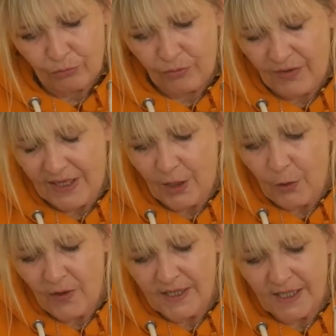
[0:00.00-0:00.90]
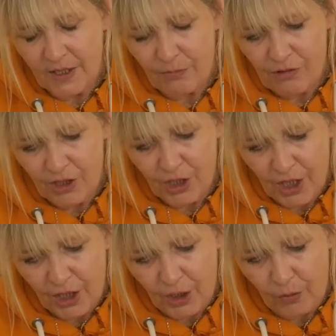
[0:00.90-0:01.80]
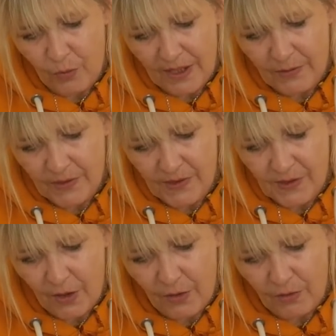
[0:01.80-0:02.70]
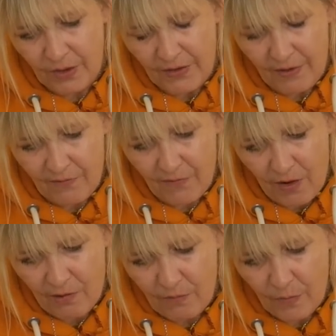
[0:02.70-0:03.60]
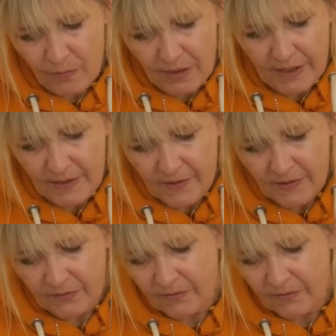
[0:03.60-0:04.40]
They know they didn't appreciate you. What else is going on in their environment, please?